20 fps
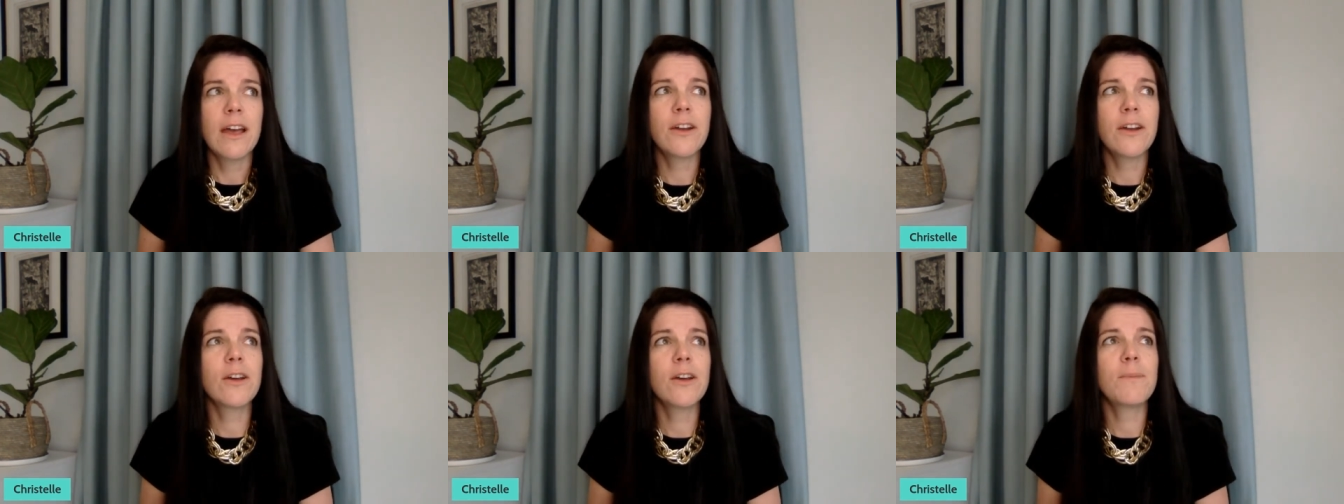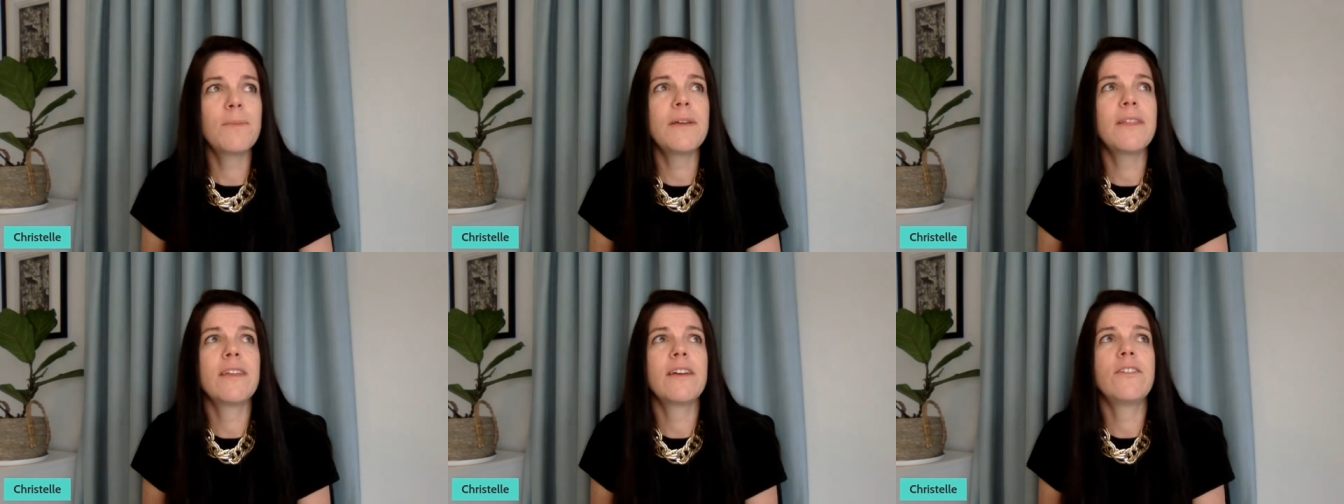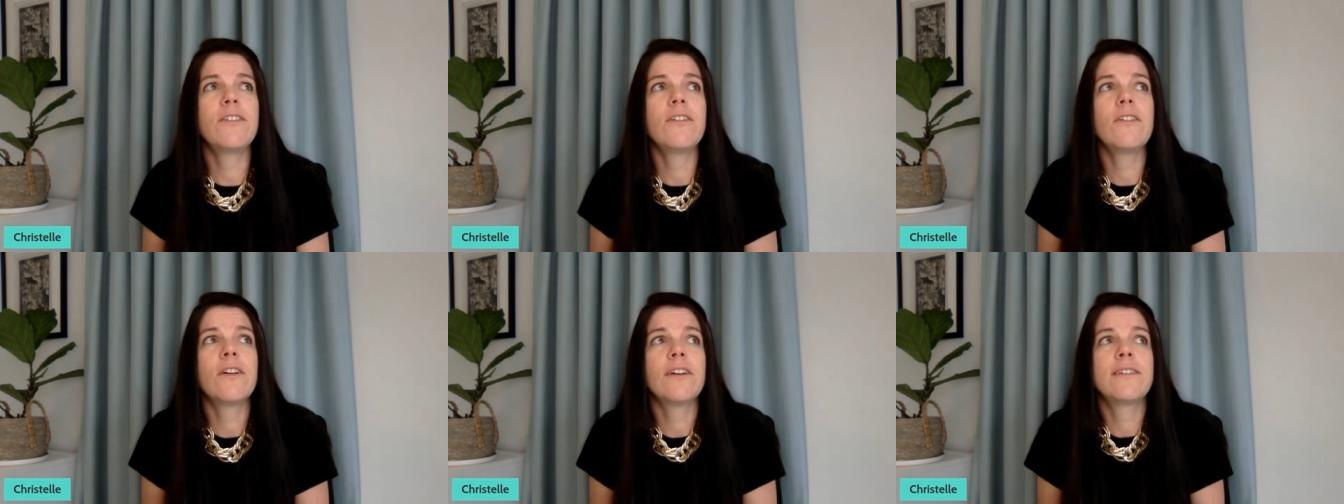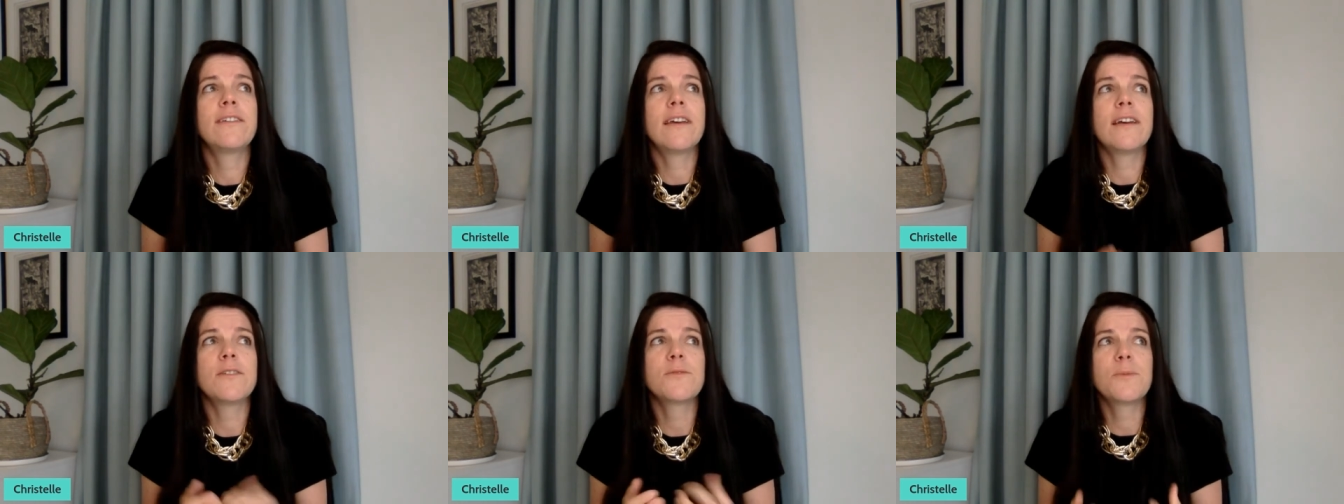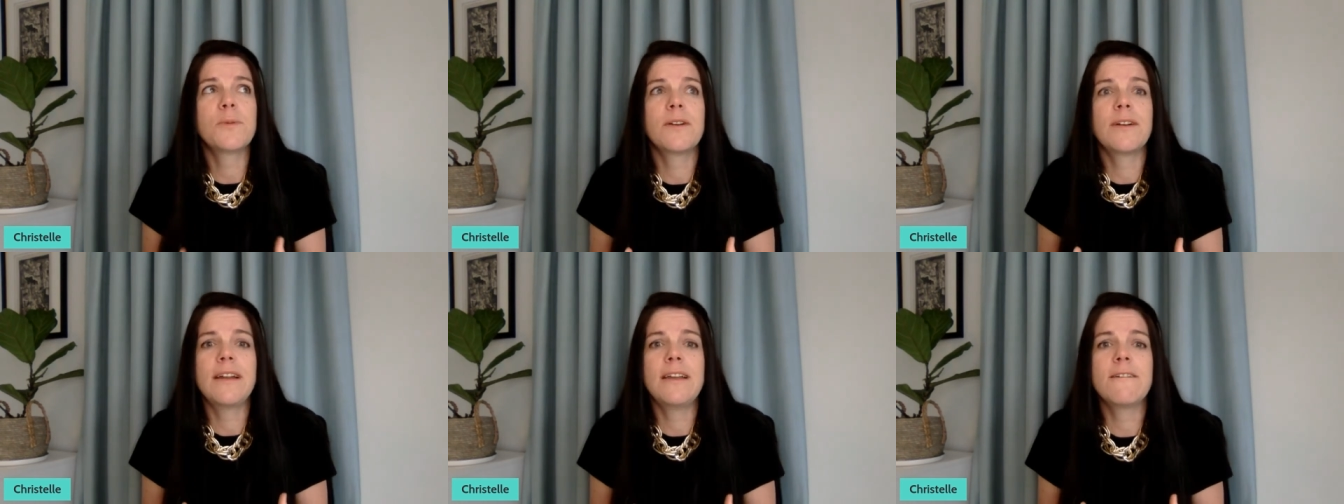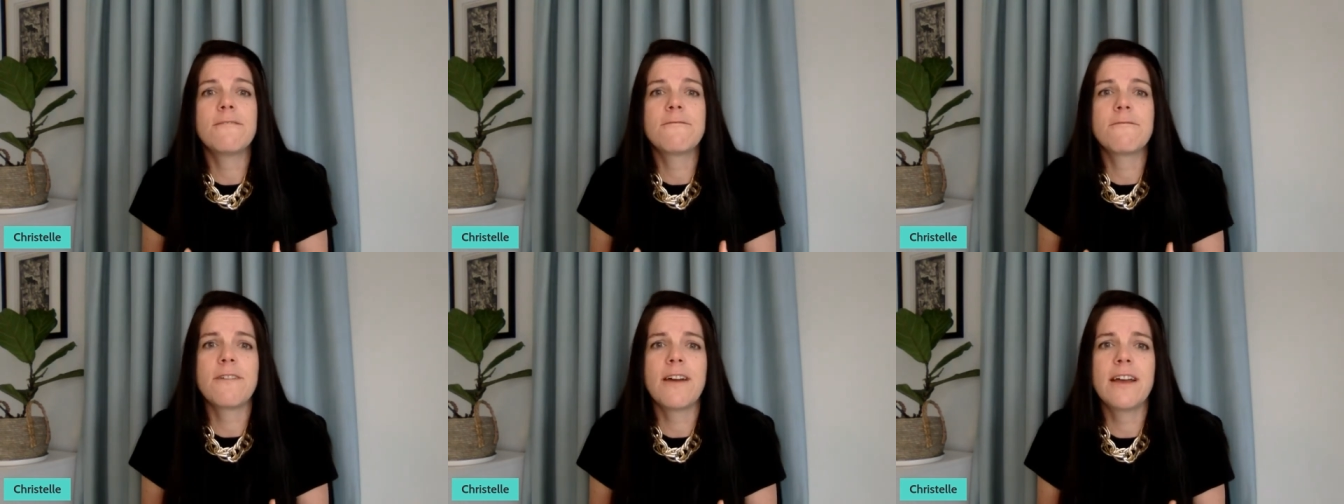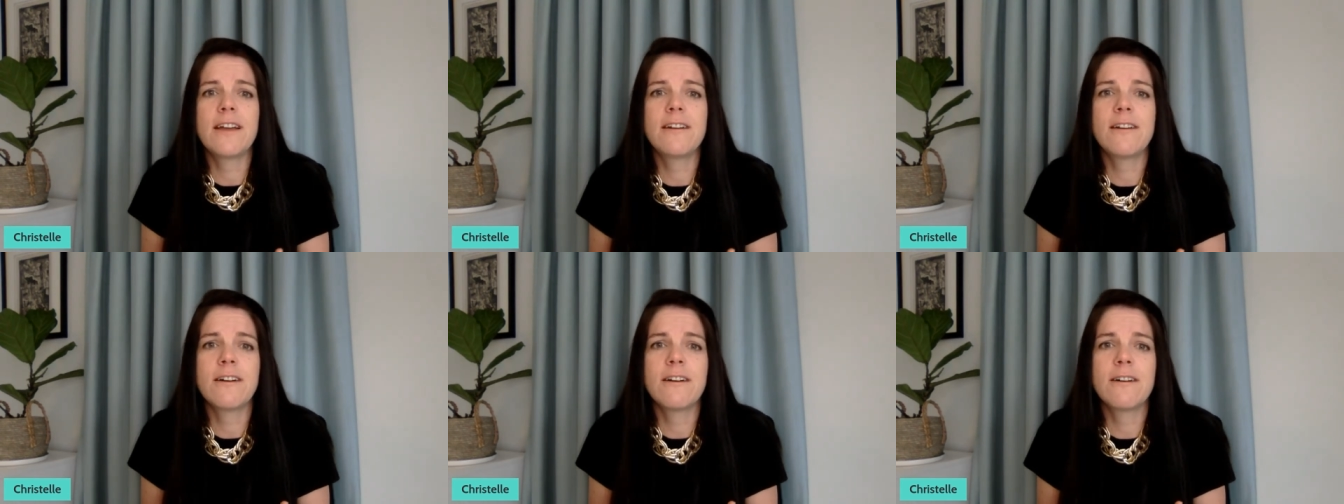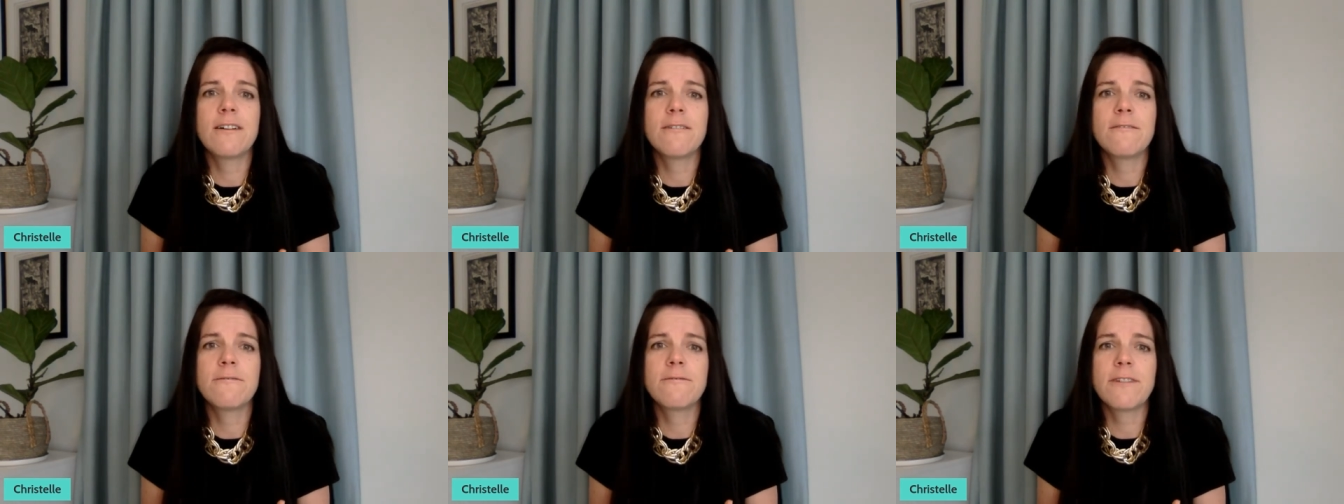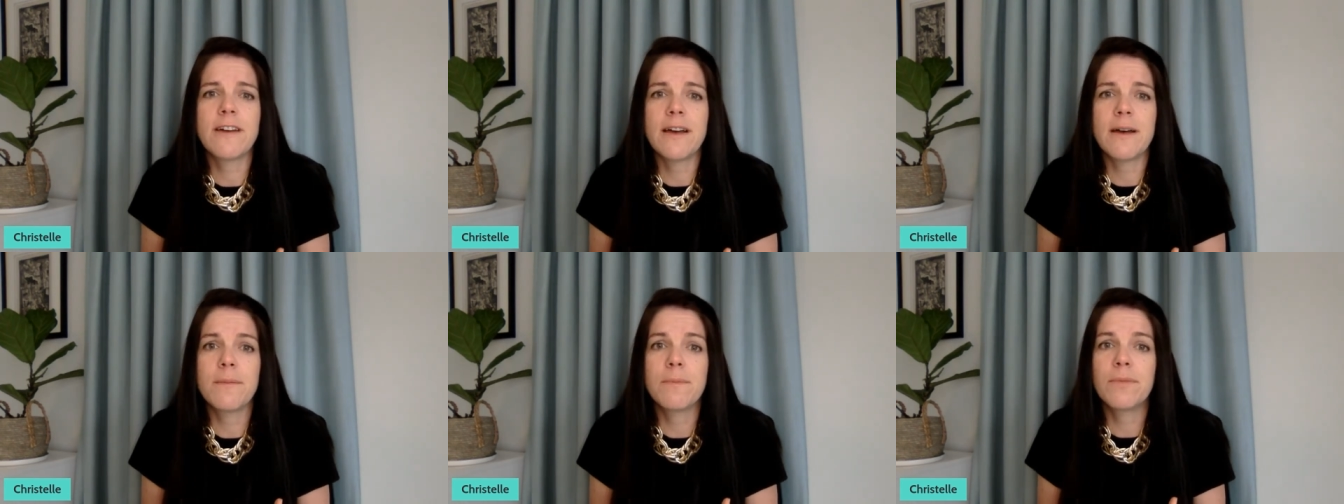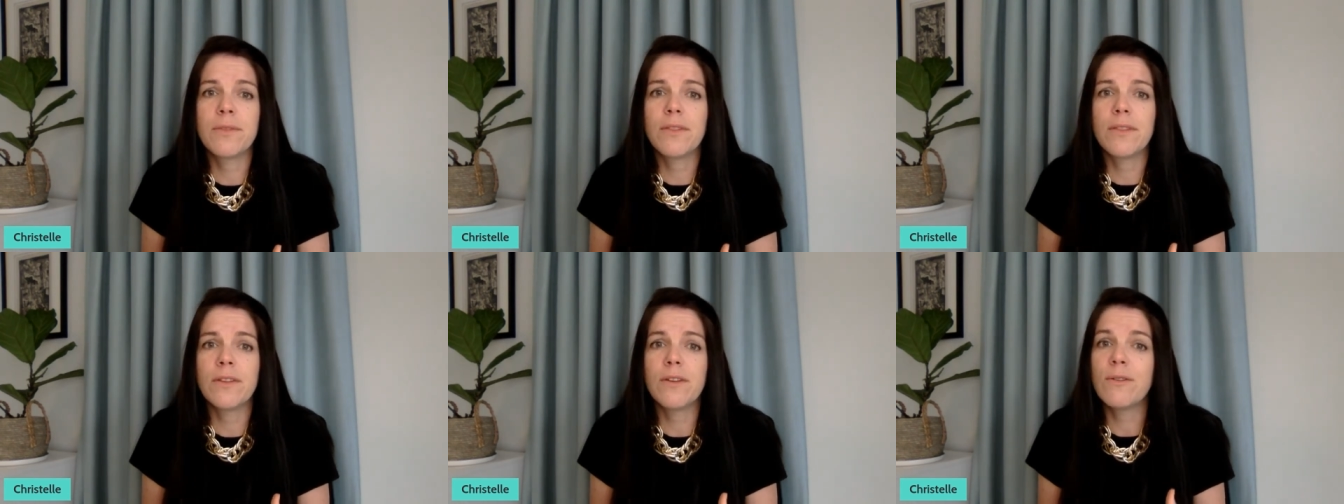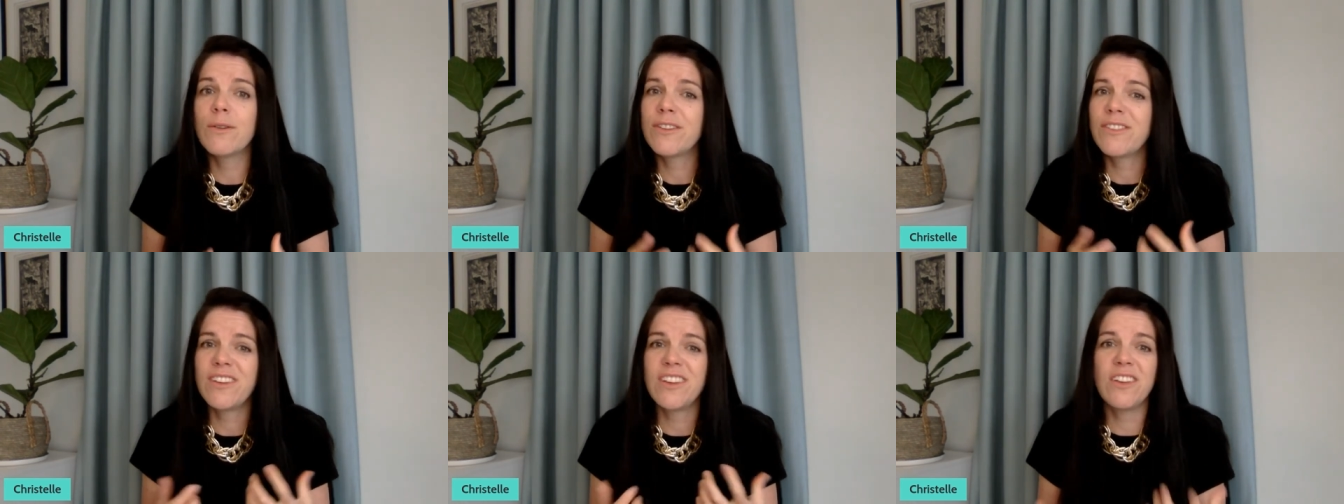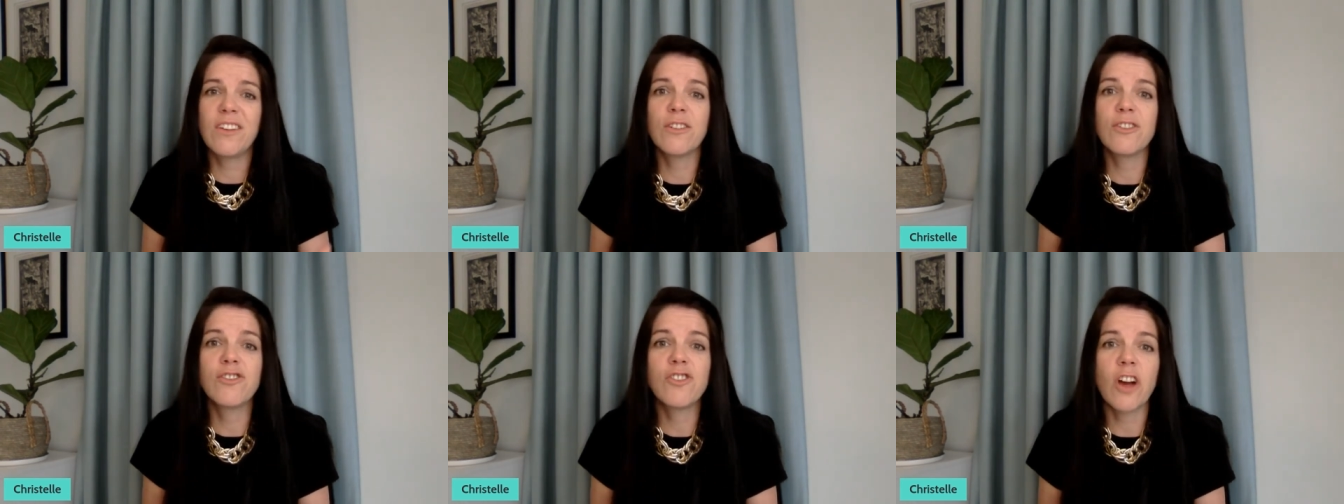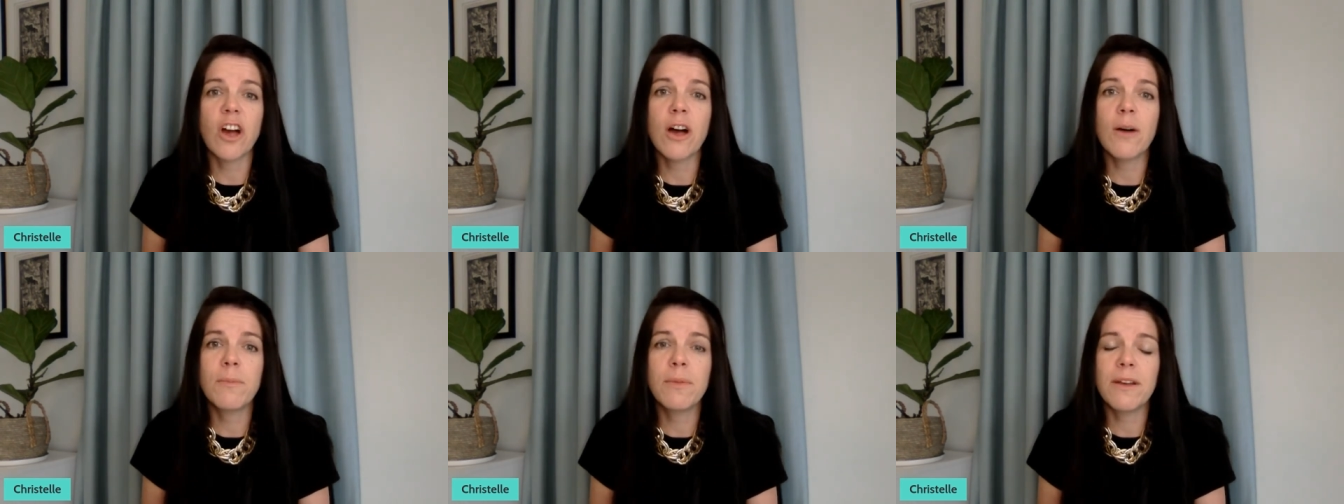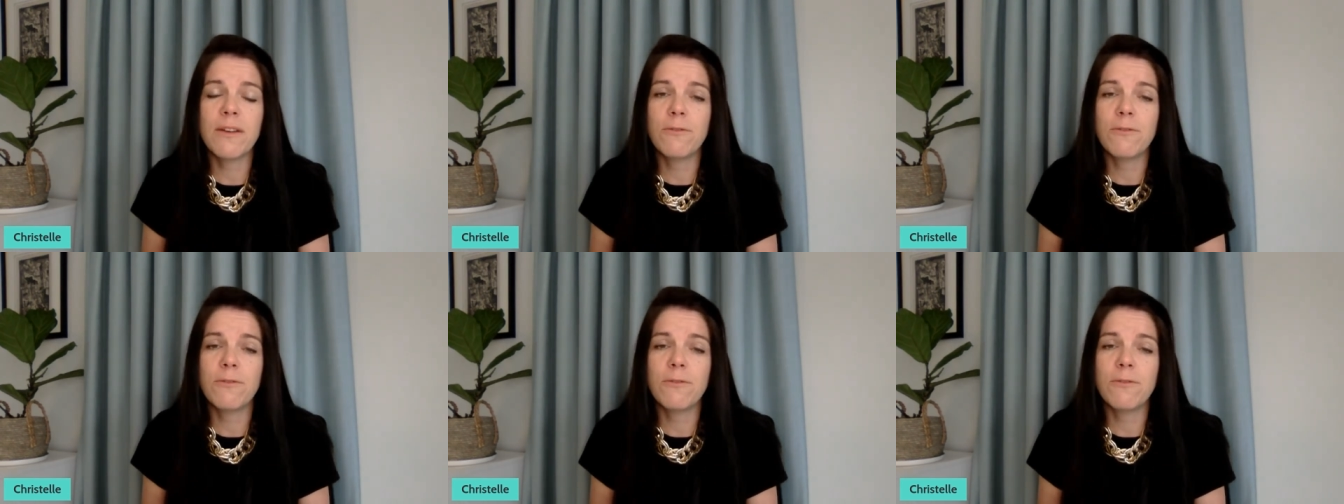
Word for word: It could be that you are desperately afraid of um, quitting your job.